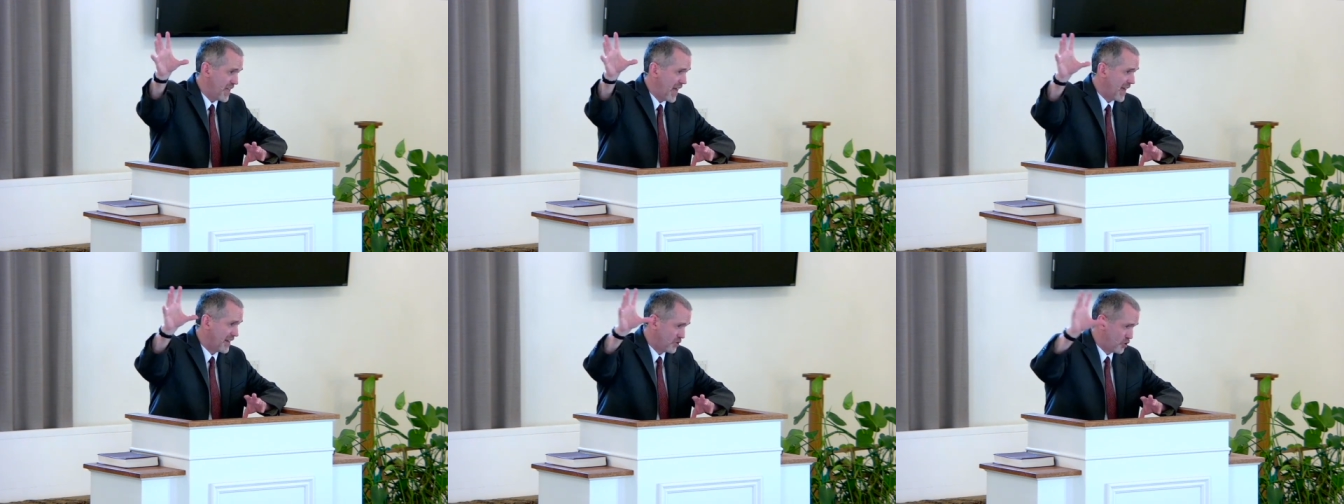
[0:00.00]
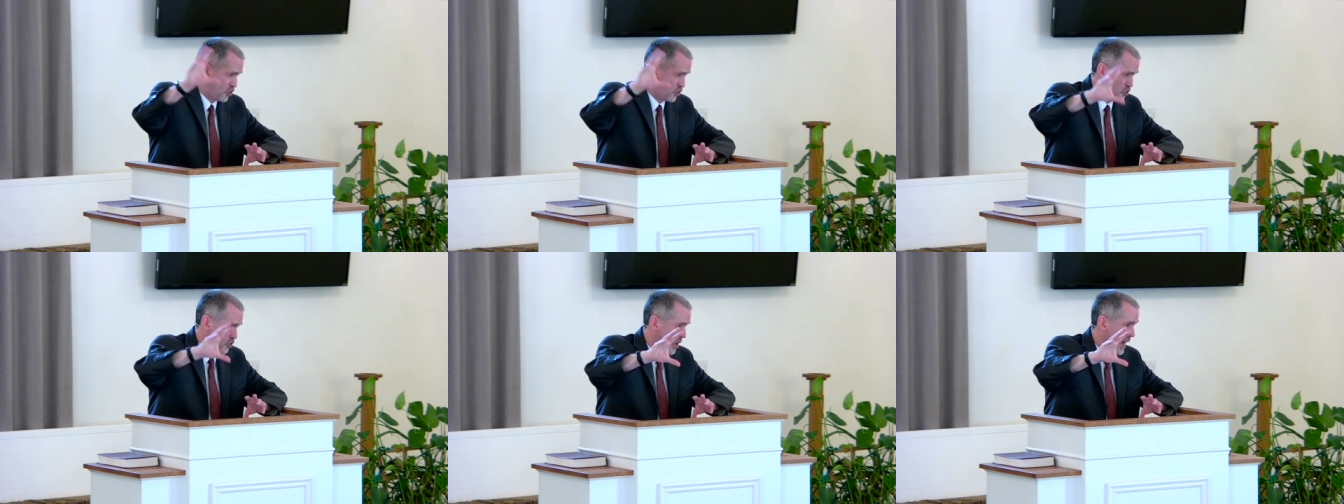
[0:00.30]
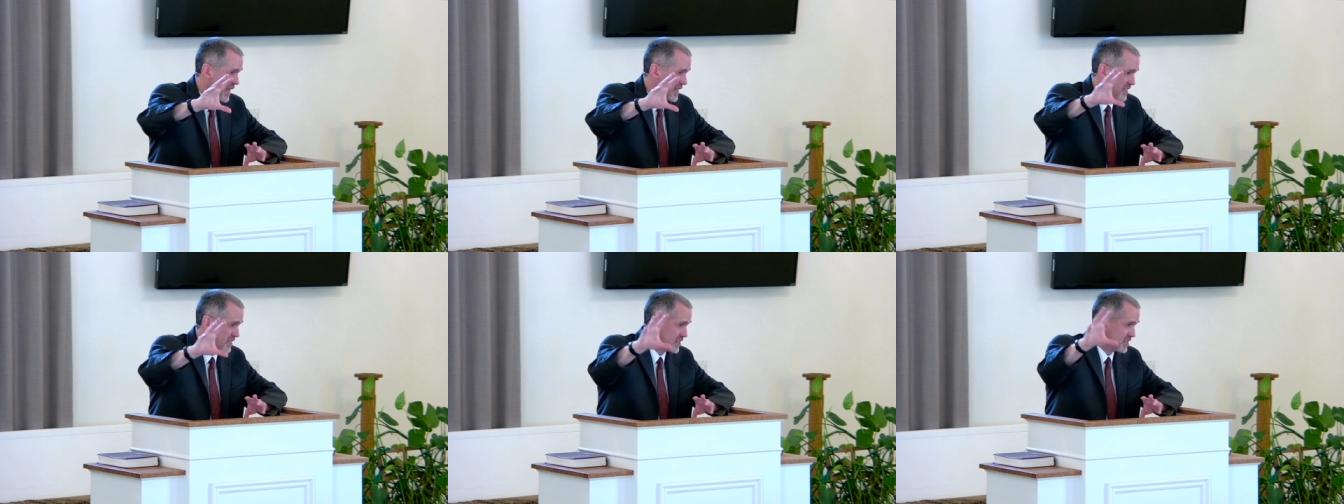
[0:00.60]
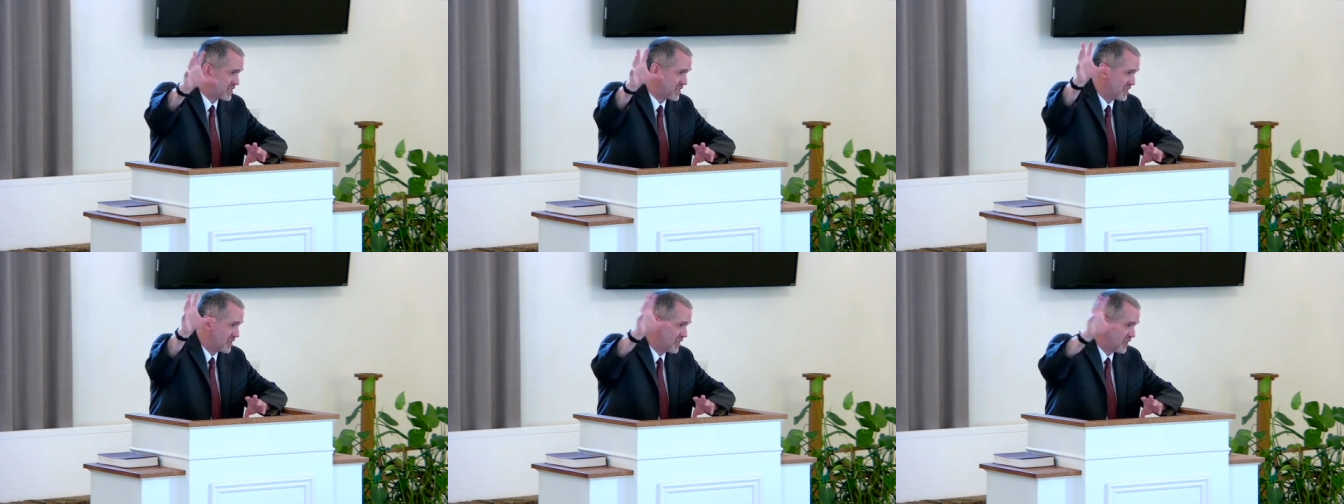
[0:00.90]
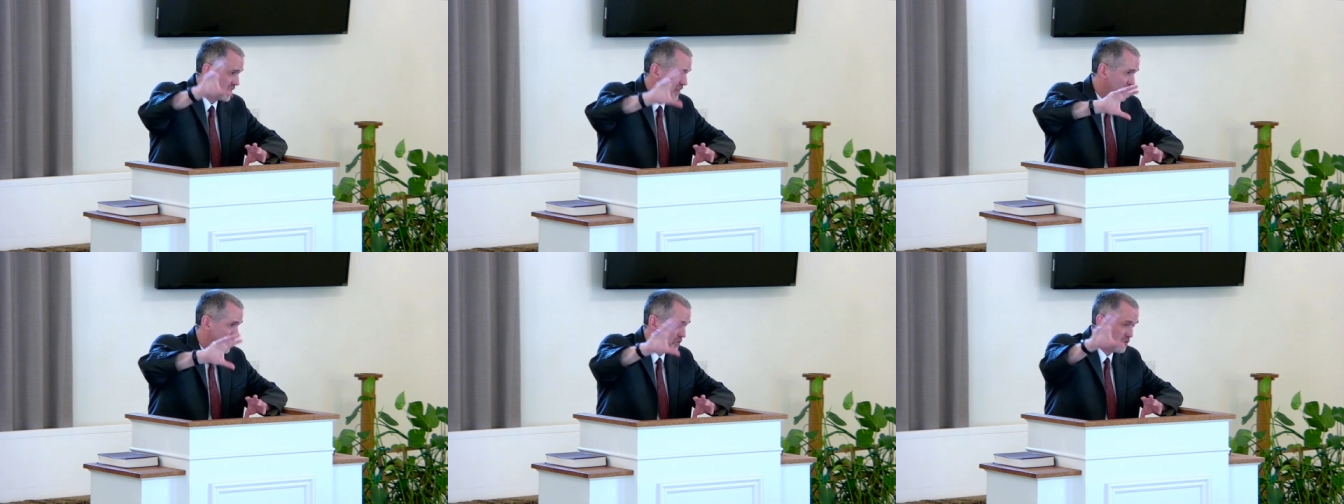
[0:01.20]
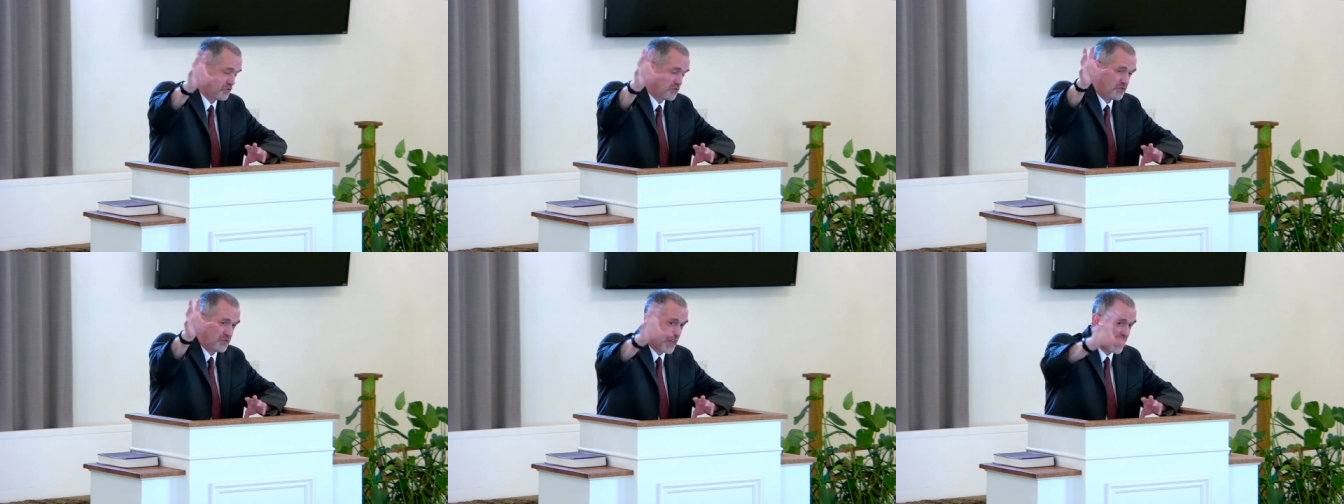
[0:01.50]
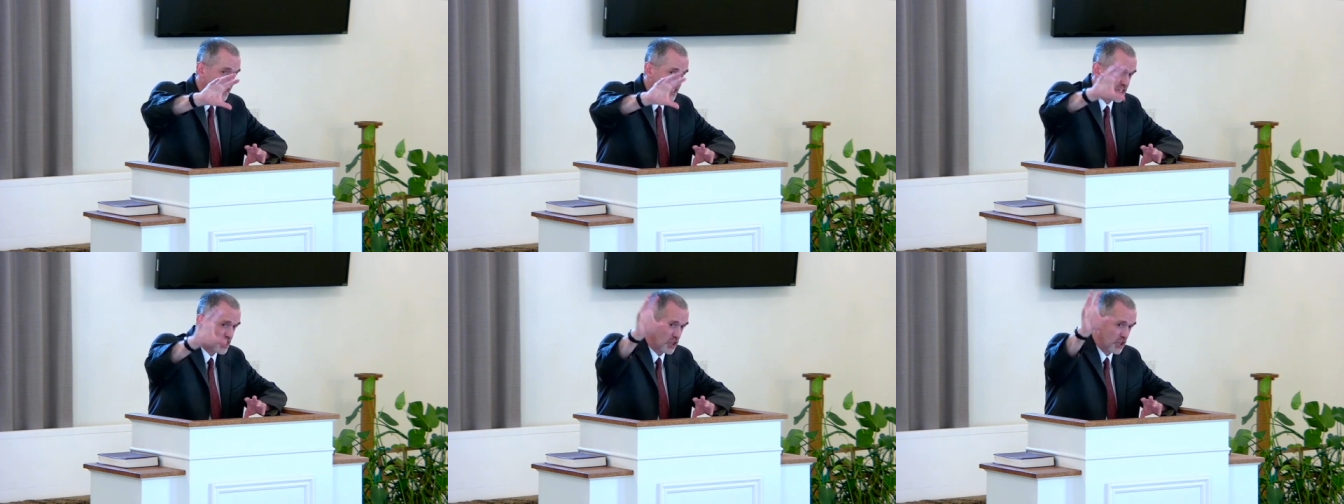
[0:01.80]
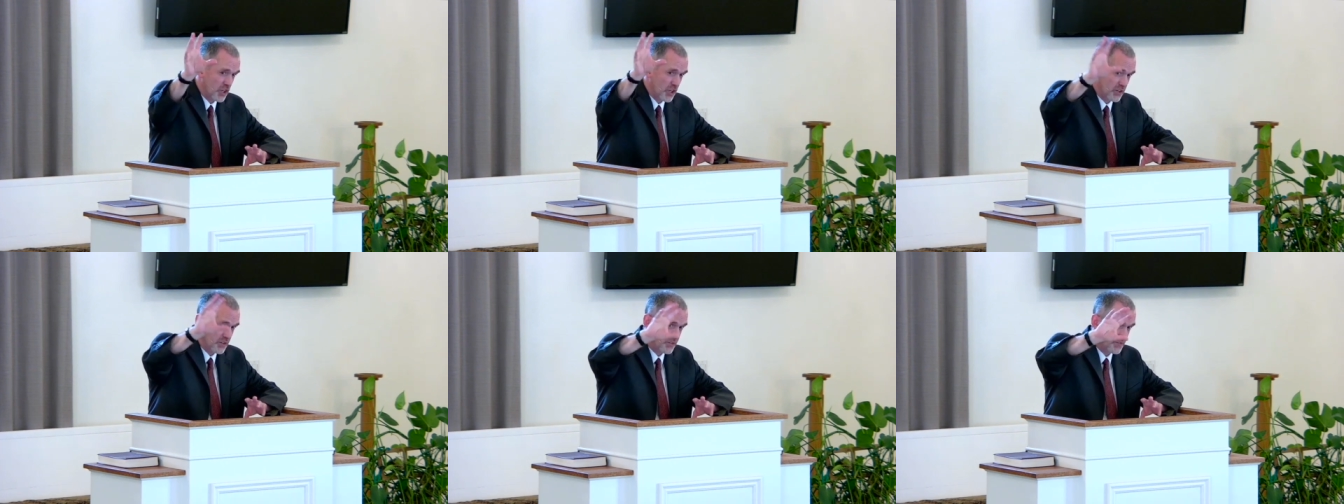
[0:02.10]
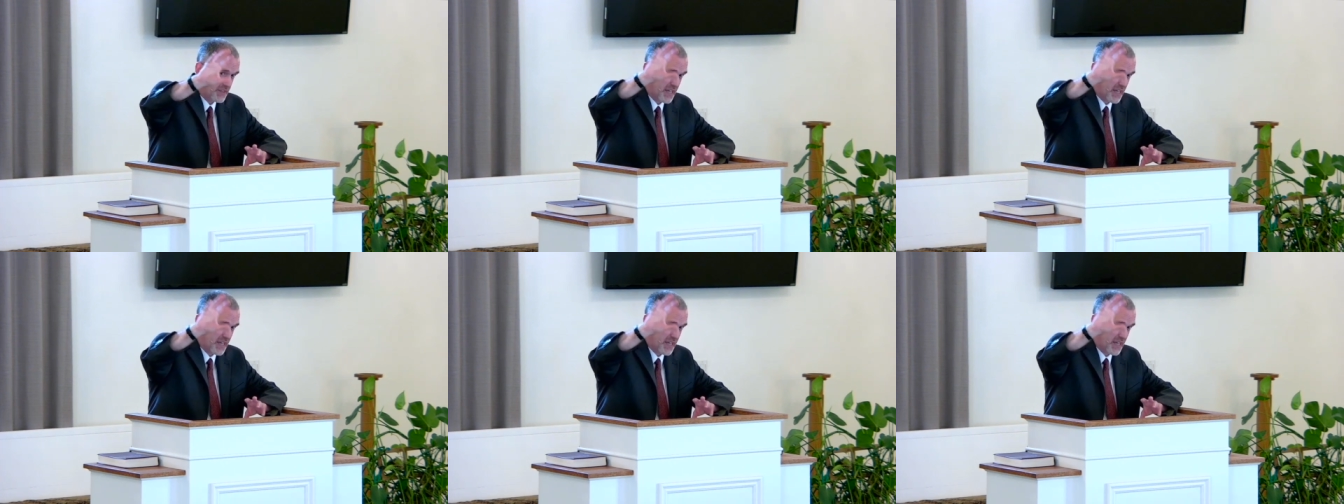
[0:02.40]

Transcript: that Christ figure,